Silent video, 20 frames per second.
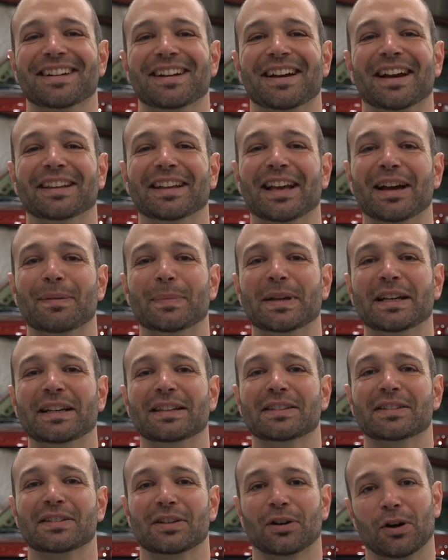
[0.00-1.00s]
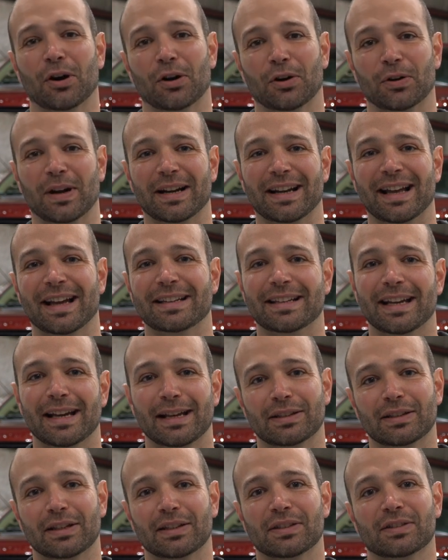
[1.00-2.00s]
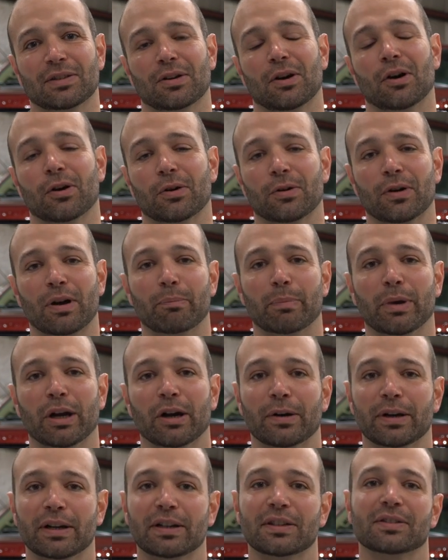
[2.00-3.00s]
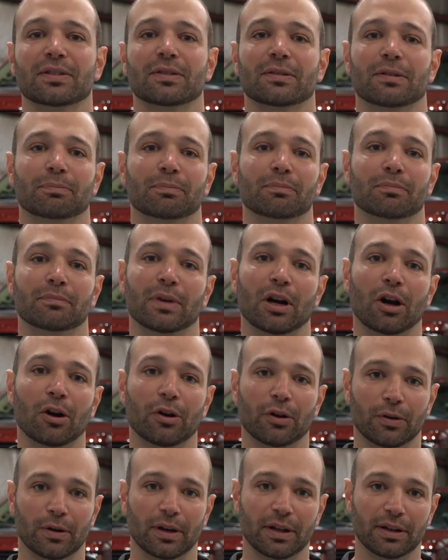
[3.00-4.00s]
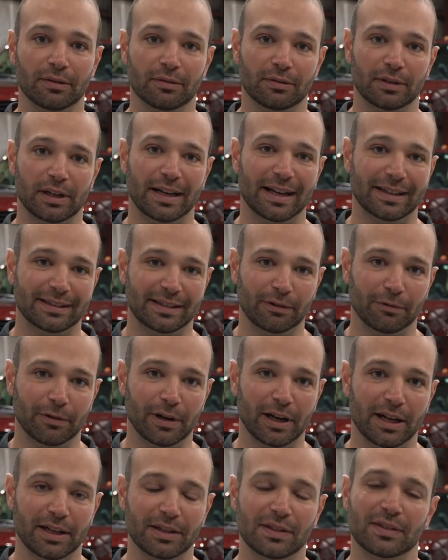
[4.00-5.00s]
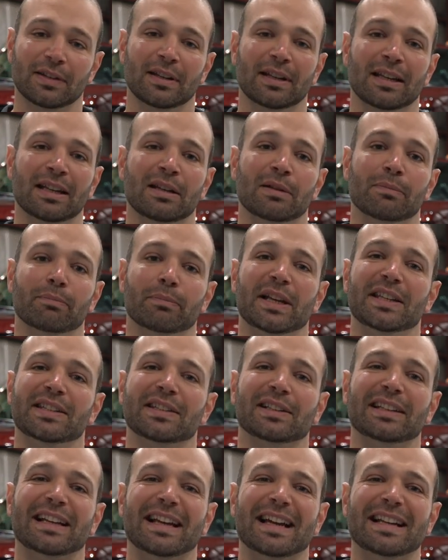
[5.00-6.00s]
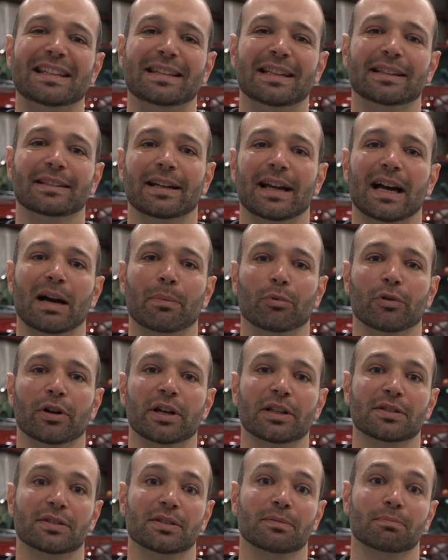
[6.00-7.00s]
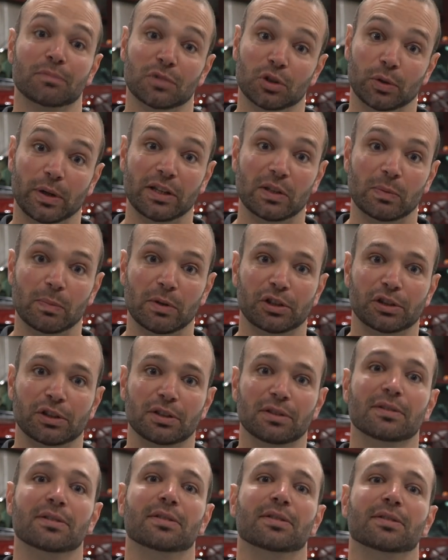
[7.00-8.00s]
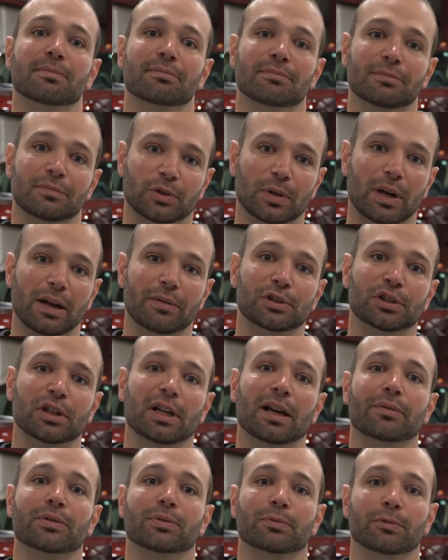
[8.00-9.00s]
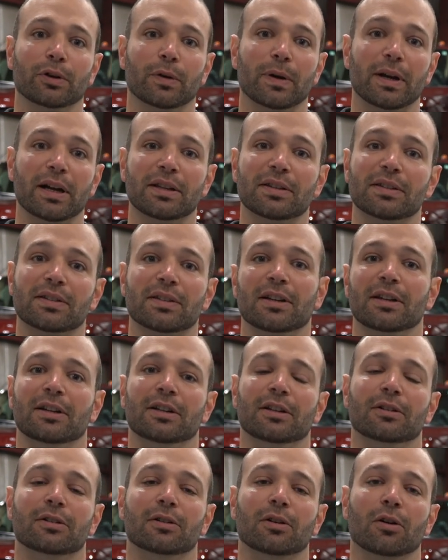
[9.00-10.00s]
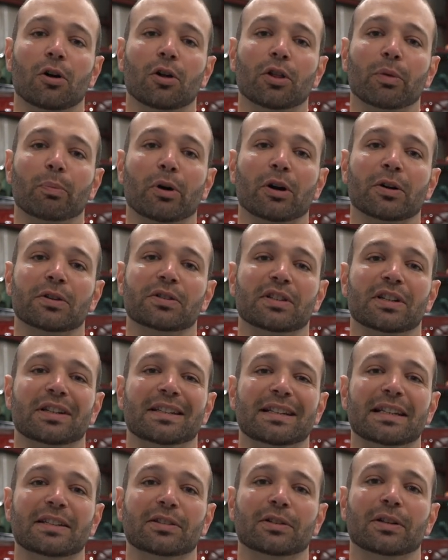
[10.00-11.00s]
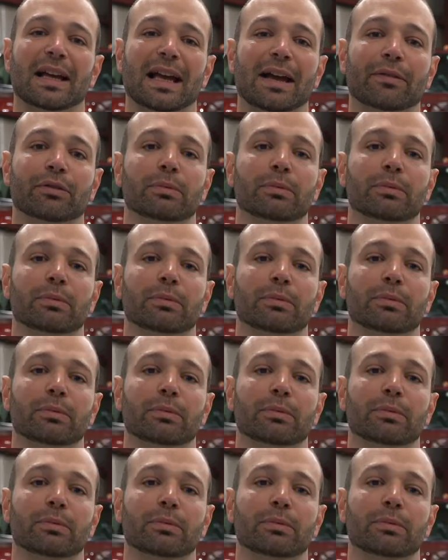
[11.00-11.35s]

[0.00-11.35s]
And that means harder on head gaskets, harder on bearings, harder on connecting rods, basically anything that operates, transmissions, drive shafts, rear ends, all the parts in a diesel have